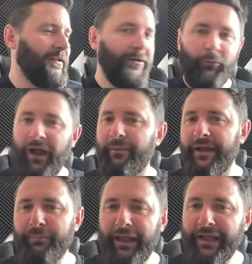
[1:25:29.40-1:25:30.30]
Why am
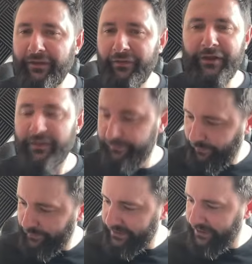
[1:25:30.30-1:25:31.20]
I blanking on
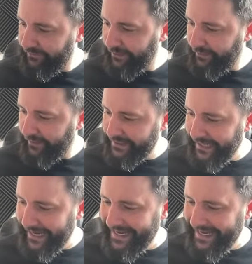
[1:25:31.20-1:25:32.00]
what was the other video that I did?